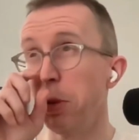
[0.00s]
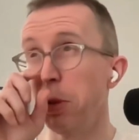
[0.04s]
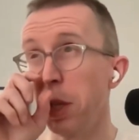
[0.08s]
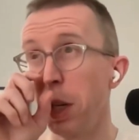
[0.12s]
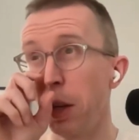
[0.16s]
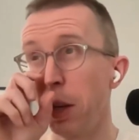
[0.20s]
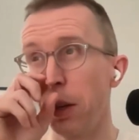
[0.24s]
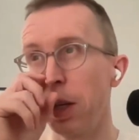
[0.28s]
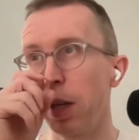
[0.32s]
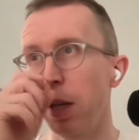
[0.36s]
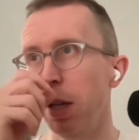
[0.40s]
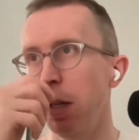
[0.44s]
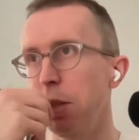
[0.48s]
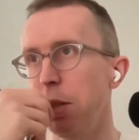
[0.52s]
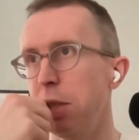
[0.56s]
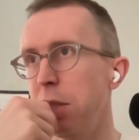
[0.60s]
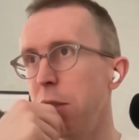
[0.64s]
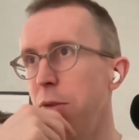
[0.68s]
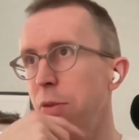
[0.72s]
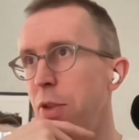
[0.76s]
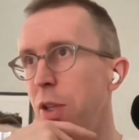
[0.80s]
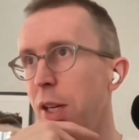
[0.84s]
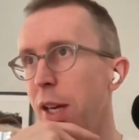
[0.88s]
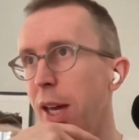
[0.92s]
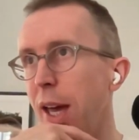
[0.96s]
The kind of
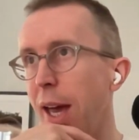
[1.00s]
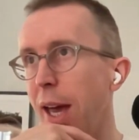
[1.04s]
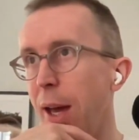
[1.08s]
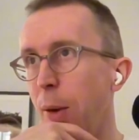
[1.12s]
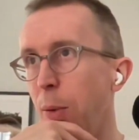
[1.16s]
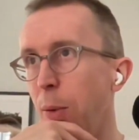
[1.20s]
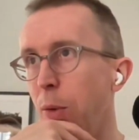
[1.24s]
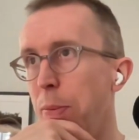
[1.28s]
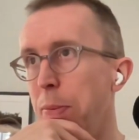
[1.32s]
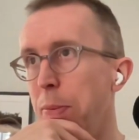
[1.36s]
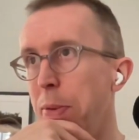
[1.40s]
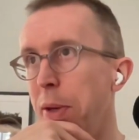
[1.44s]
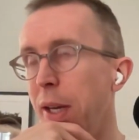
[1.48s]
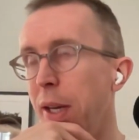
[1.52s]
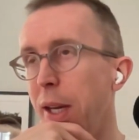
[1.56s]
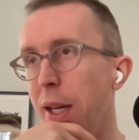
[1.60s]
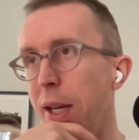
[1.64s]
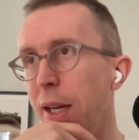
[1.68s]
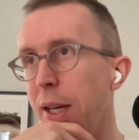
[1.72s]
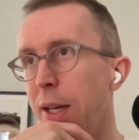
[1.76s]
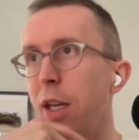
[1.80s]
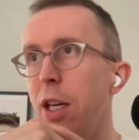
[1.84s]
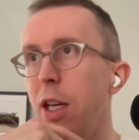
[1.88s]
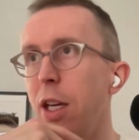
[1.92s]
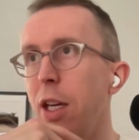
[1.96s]
stuff you get would be
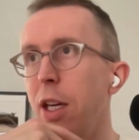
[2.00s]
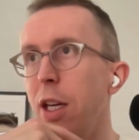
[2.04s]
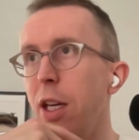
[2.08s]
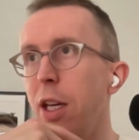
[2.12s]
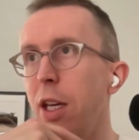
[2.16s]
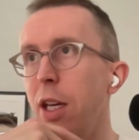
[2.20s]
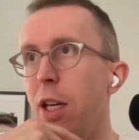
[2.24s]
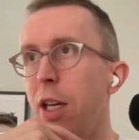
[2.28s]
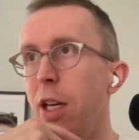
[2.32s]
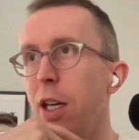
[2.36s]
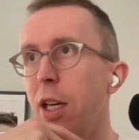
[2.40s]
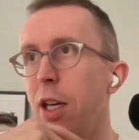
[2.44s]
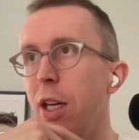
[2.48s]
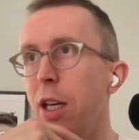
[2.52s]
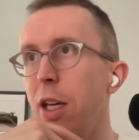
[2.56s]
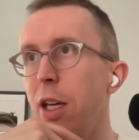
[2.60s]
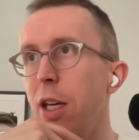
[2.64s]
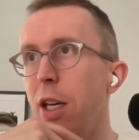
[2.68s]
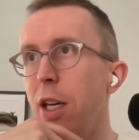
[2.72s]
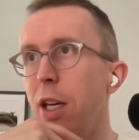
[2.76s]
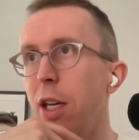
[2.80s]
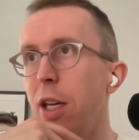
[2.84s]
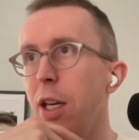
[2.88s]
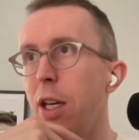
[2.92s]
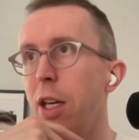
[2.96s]
complete
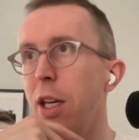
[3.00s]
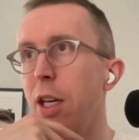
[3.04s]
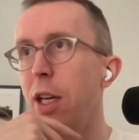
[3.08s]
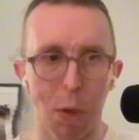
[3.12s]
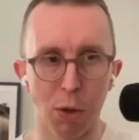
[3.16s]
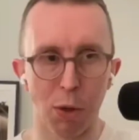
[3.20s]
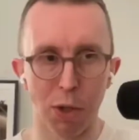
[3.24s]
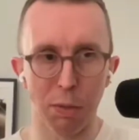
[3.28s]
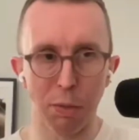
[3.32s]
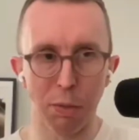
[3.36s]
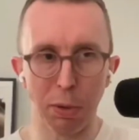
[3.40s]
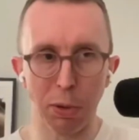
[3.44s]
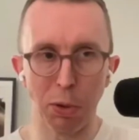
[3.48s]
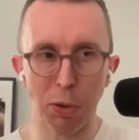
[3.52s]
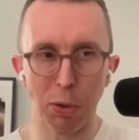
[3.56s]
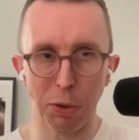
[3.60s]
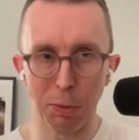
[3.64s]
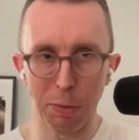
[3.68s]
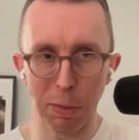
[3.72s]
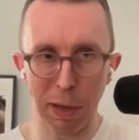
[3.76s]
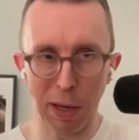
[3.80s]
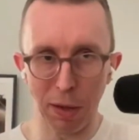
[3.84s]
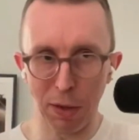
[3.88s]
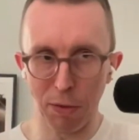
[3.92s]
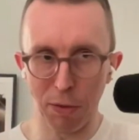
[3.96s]
misalignment across the board
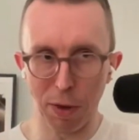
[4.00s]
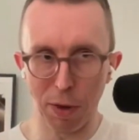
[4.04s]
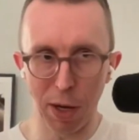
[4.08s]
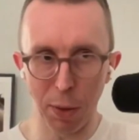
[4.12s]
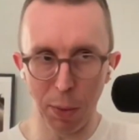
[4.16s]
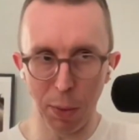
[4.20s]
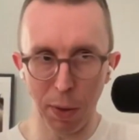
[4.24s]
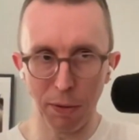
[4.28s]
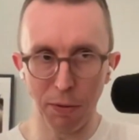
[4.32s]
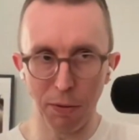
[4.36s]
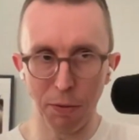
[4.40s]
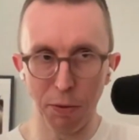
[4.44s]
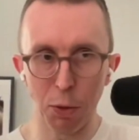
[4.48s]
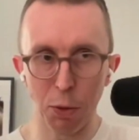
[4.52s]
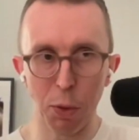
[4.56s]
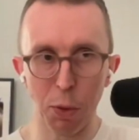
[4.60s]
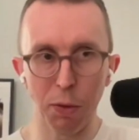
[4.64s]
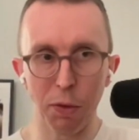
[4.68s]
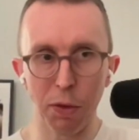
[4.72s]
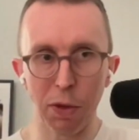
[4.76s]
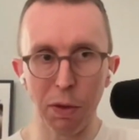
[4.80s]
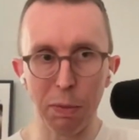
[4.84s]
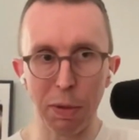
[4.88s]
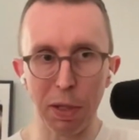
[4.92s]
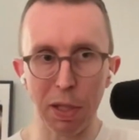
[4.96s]
about the right way forward
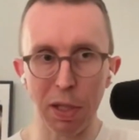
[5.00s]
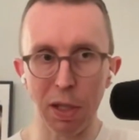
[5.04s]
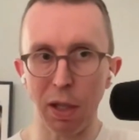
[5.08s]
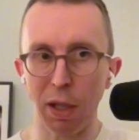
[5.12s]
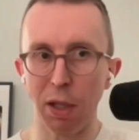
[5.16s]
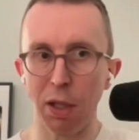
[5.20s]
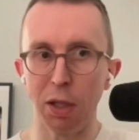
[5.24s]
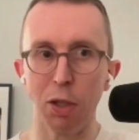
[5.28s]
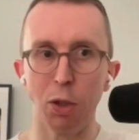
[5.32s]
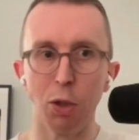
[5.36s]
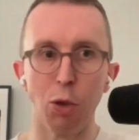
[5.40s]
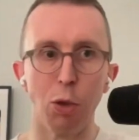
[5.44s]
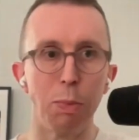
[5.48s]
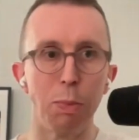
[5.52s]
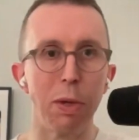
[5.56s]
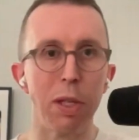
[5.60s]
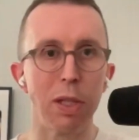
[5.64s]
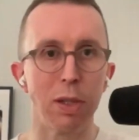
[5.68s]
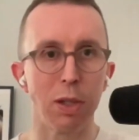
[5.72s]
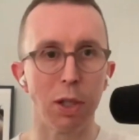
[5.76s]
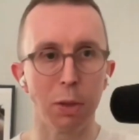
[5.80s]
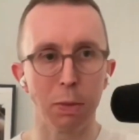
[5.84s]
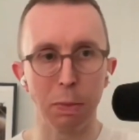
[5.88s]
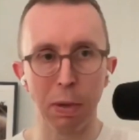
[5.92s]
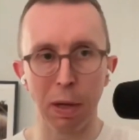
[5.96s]
for the business, or
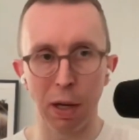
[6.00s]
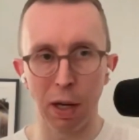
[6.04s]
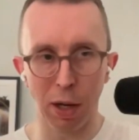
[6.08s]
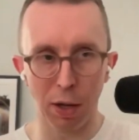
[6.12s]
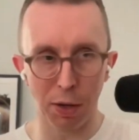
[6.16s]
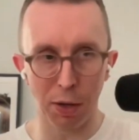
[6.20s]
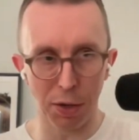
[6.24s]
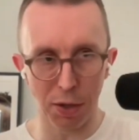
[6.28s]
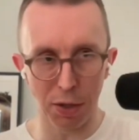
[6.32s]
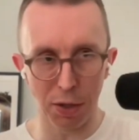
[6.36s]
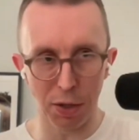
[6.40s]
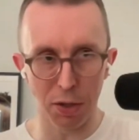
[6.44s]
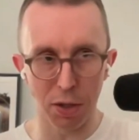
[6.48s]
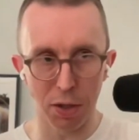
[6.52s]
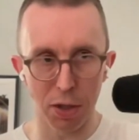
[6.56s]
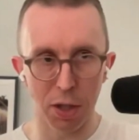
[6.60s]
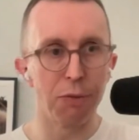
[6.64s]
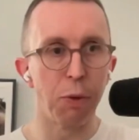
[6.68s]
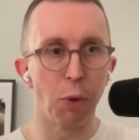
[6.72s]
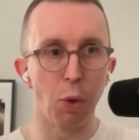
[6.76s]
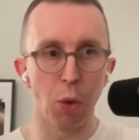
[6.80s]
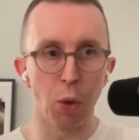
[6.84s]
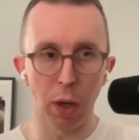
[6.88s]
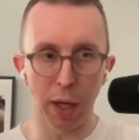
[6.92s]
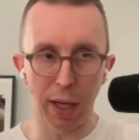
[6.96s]
business partners
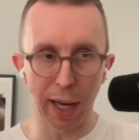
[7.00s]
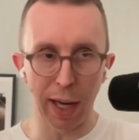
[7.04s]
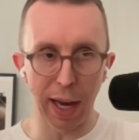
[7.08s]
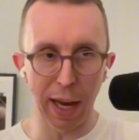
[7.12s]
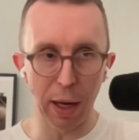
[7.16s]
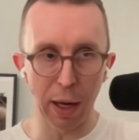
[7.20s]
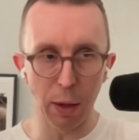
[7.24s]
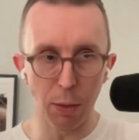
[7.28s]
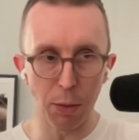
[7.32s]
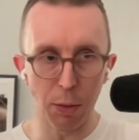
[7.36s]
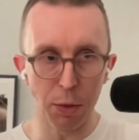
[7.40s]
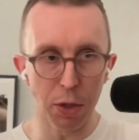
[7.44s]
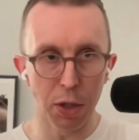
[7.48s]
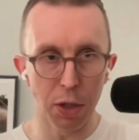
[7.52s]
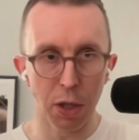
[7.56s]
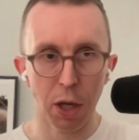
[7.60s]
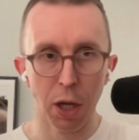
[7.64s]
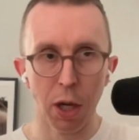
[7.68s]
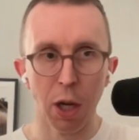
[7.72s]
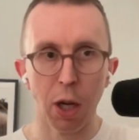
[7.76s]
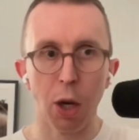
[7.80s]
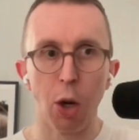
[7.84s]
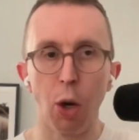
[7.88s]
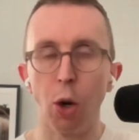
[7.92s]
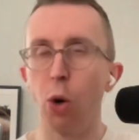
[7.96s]
falling out,
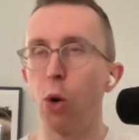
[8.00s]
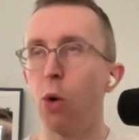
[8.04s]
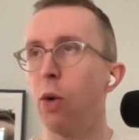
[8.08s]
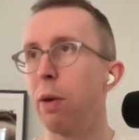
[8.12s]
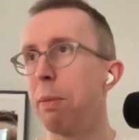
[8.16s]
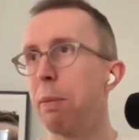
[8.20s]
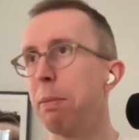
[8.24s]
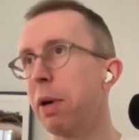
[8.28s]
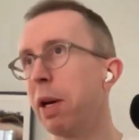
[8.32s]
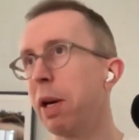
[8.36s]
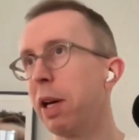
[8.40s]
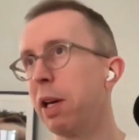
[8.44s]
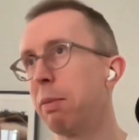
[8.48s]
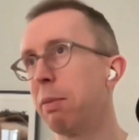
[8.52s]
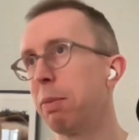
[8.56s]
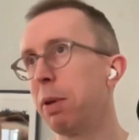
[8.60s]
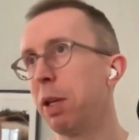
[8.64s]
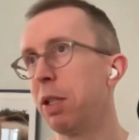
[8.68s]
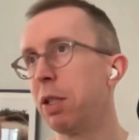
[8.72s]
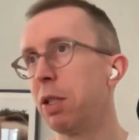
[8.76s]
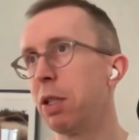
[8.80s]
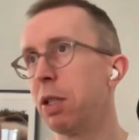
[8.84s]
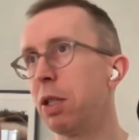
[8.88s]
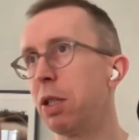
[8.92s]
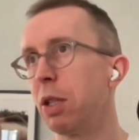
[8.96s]
or it might be
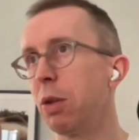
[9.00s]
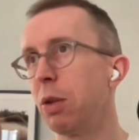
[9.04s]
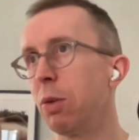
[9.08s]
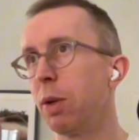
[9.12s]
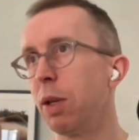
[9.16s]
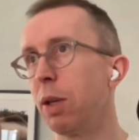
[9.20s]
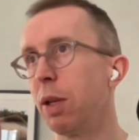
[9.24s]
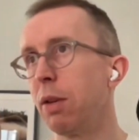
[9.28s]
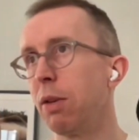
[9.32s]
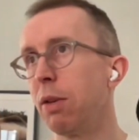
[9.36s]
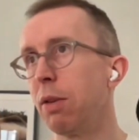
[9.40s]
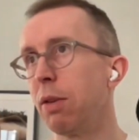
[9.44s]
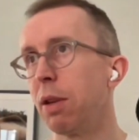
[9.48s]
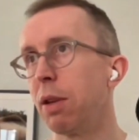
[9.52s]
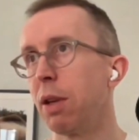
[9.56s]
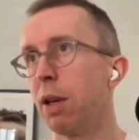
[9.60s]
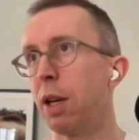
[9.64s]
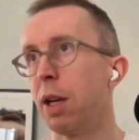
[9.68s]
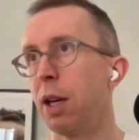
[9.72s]
to do with